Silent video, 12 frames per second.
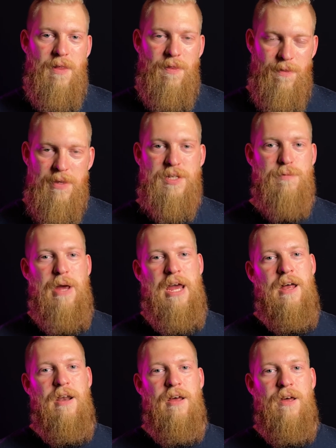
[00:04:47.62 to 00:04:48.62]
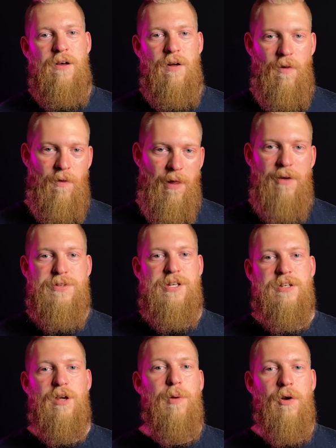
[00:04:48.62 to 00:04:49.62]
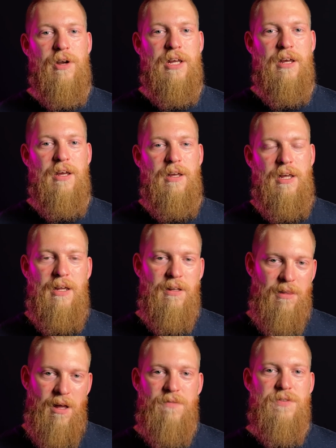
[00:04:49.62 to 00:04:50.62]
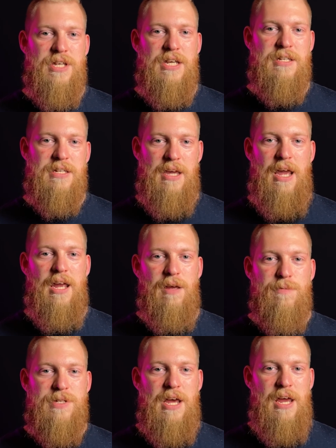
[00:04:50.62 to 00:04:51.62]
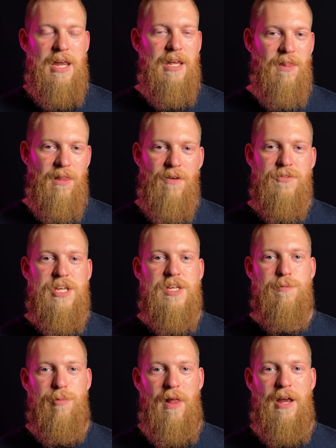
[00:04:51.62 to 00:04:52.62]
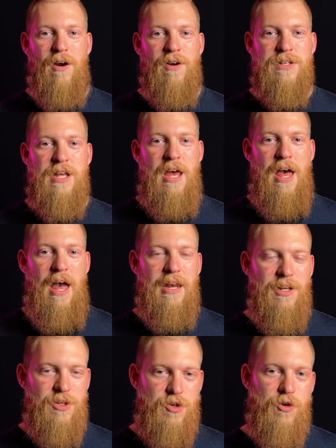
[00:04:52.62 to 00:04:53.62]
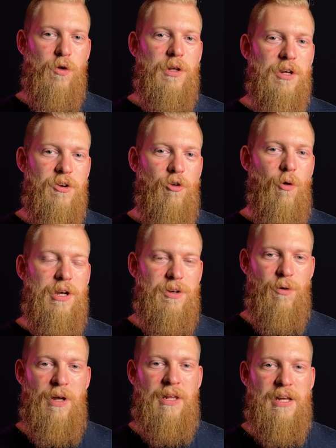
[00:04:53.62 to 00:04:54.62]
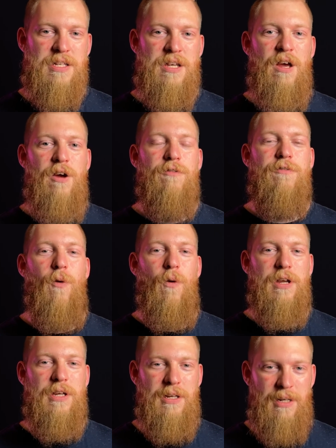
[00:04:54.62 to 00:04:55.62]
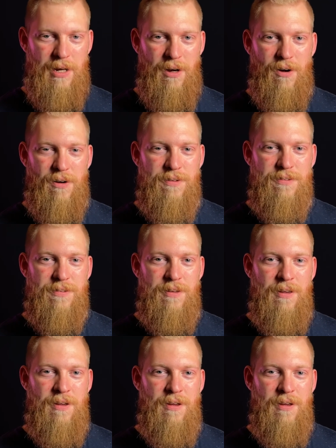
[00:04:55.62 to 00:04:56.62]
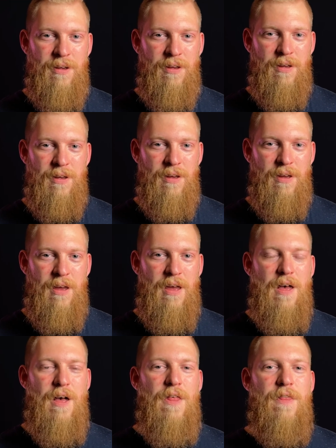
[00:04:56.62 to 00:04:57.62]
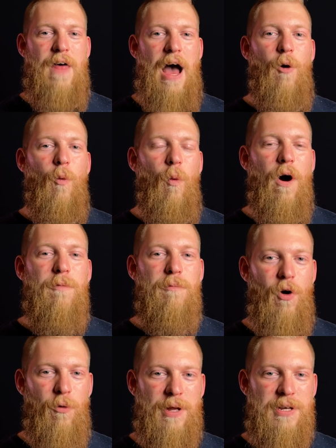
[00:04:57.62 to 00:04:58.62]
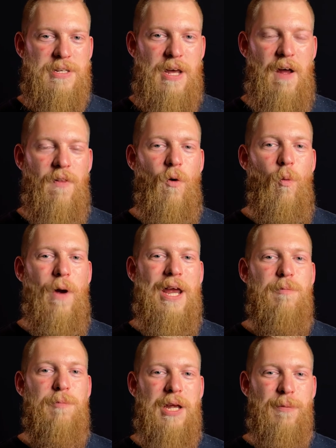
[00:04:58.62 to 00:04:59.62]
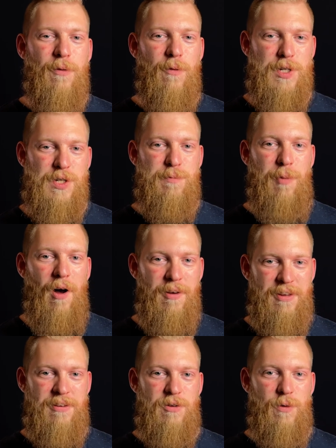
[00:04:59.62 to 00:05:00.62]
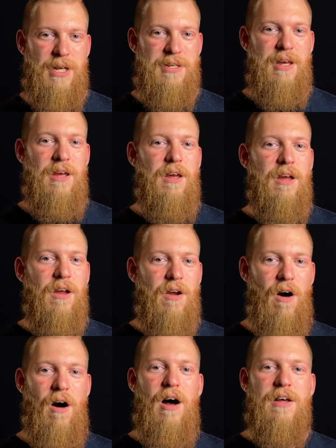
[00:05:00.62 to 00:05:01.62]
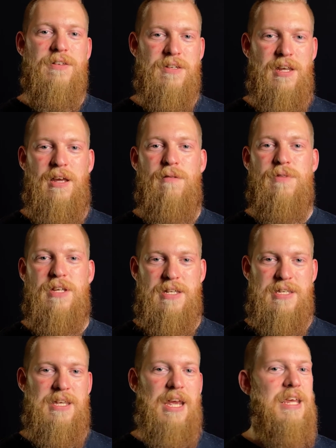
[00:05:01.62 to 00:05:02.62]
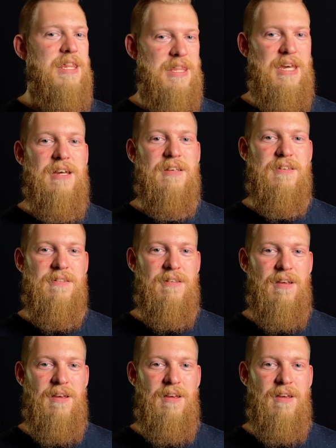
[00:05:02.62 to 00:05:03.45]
This man loves this community. He loves his games, he loves his players, and he has truly enjoyed doing this for years. that one moment and the way people responded to it caused him to say this.